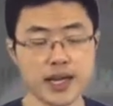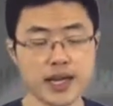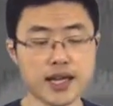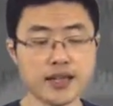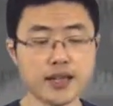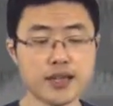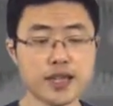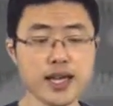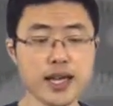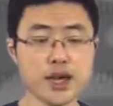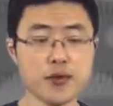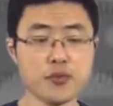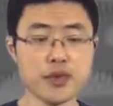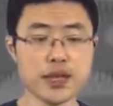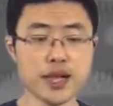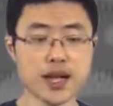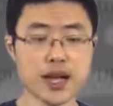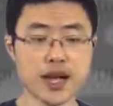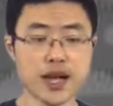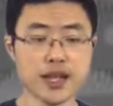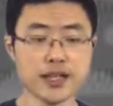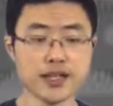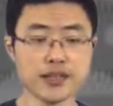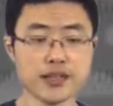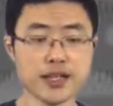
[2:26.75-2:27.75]
And then we
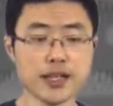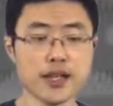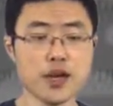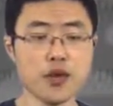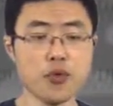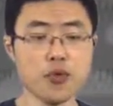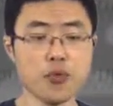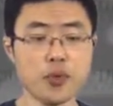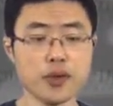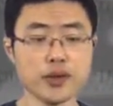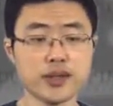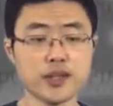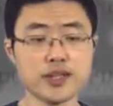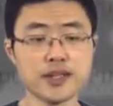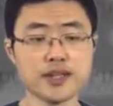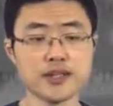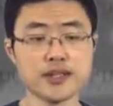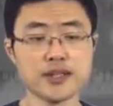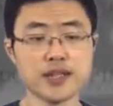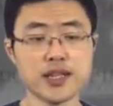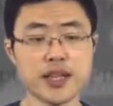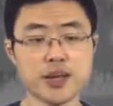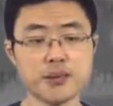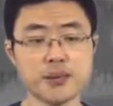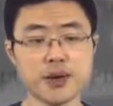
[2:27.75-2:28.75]
ask, what is
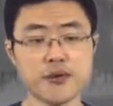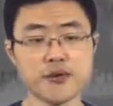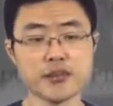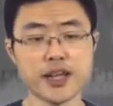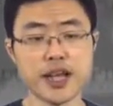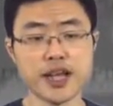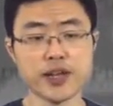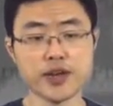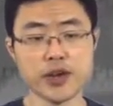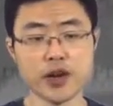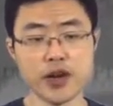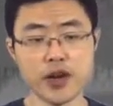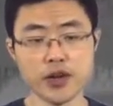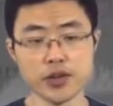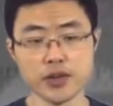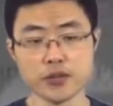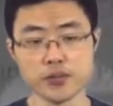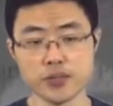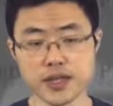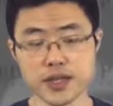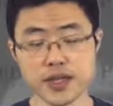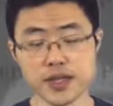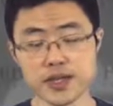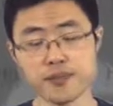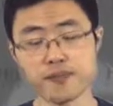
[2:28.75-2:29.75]
the number of
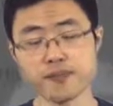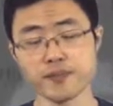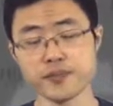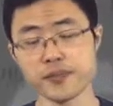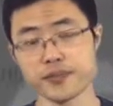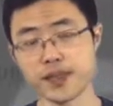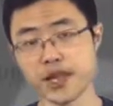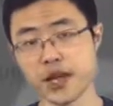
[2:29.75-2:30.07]
dichotomies?